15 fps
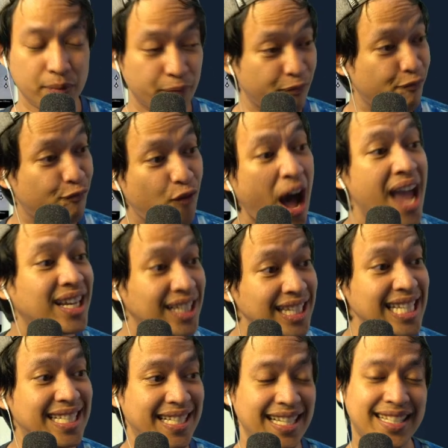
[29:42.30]
finally
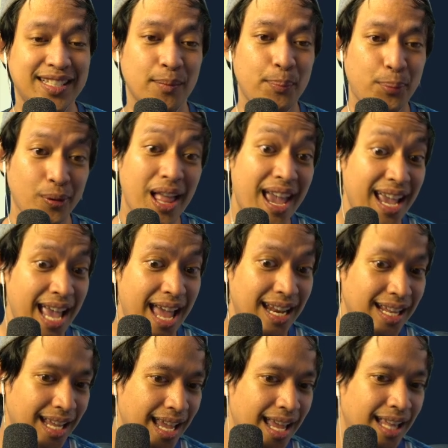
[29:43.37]
see some play,
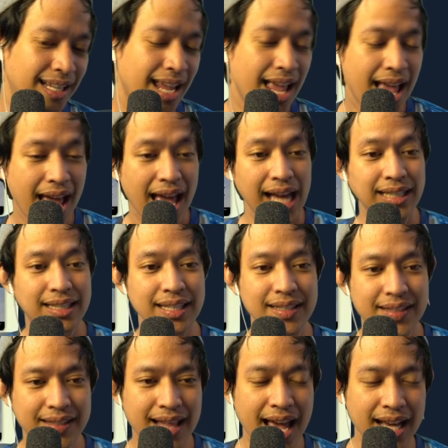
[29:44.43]
and this
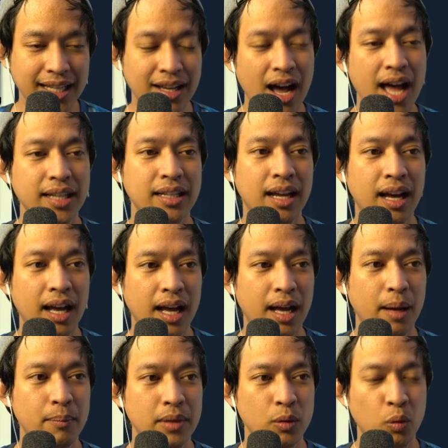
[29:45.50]
deck got
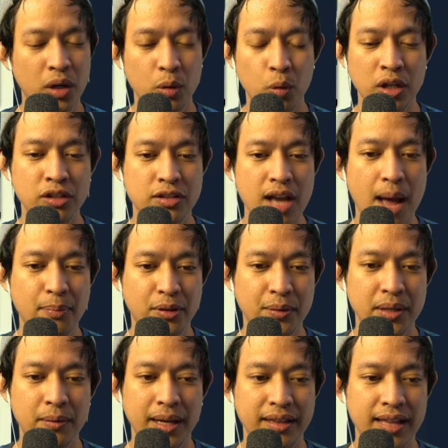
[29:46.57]
we're on top 3
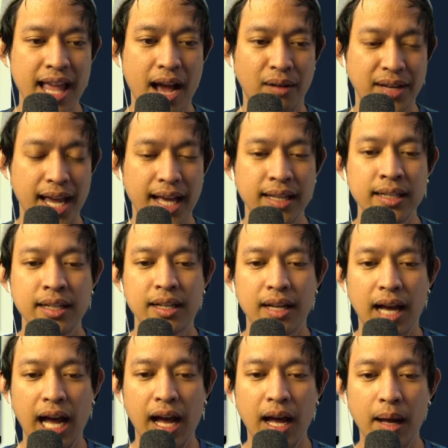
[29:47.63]
right now, yeah.
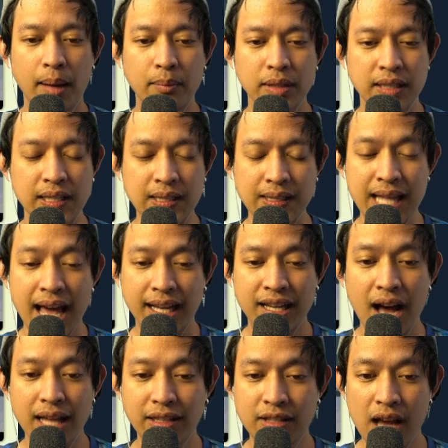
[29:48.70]
This deck
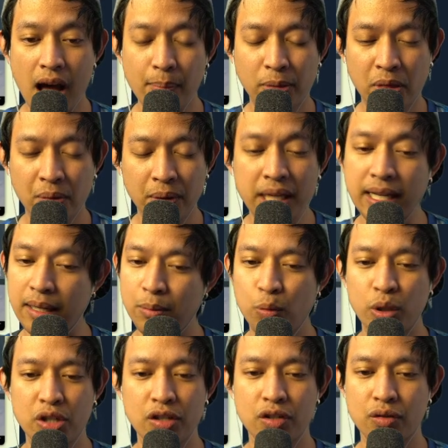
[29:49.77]
got top 3,
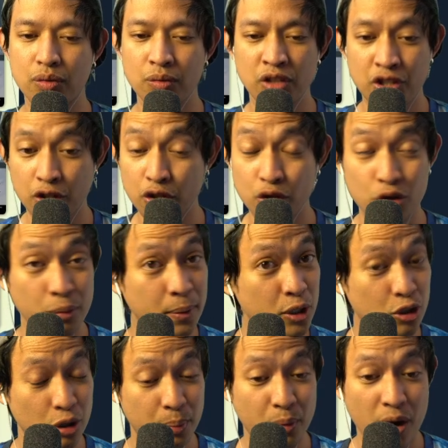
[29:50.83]
which is super
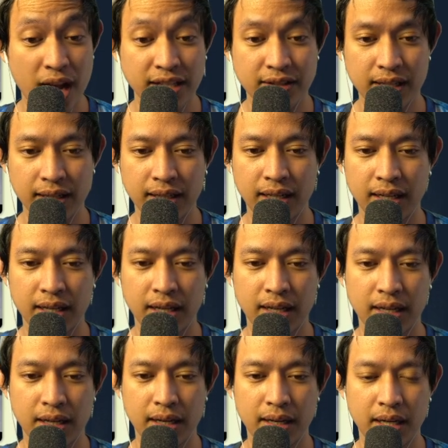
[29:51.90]
surprising
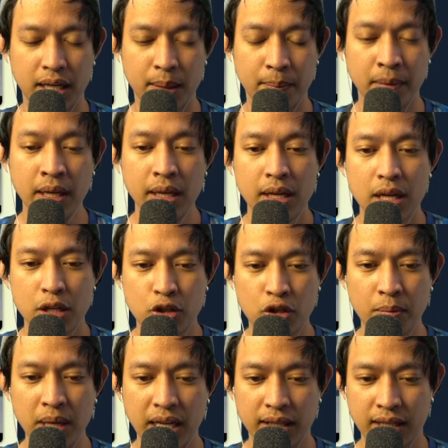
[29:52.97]
to
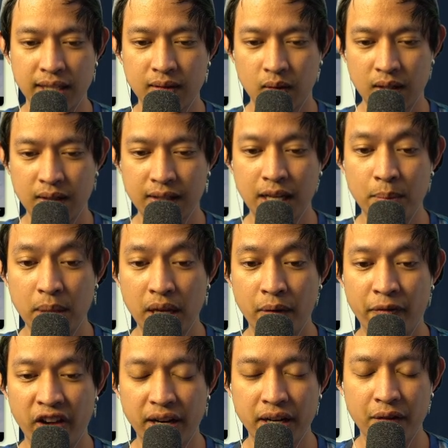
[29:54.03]
me. This can be a
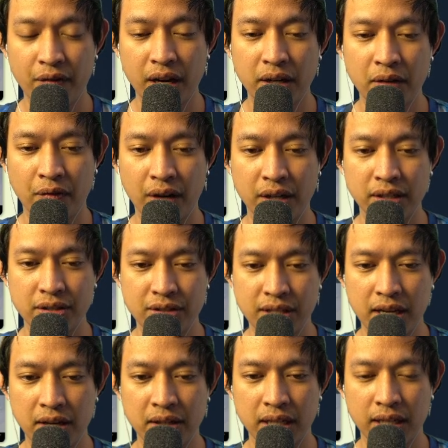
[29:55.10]
very, very, very
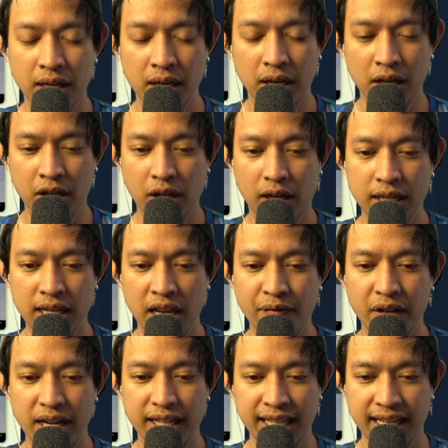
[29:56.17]
scary card if
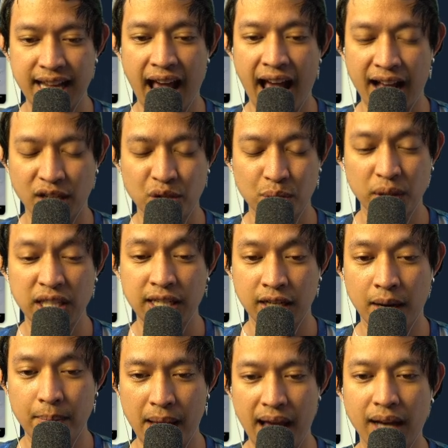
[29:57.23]
it can actually
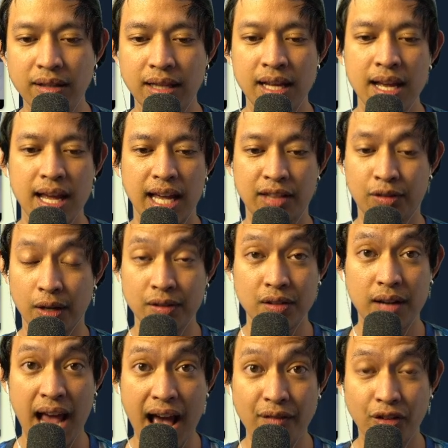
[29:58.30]
come out. It doesn't
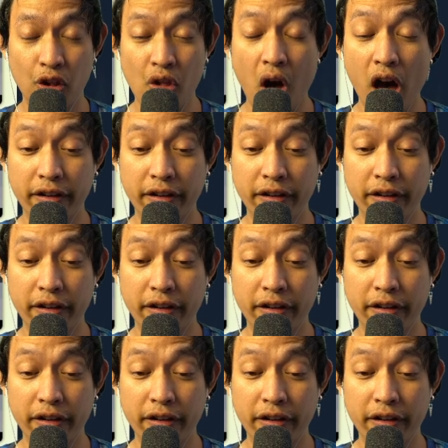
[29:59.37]
have a lot of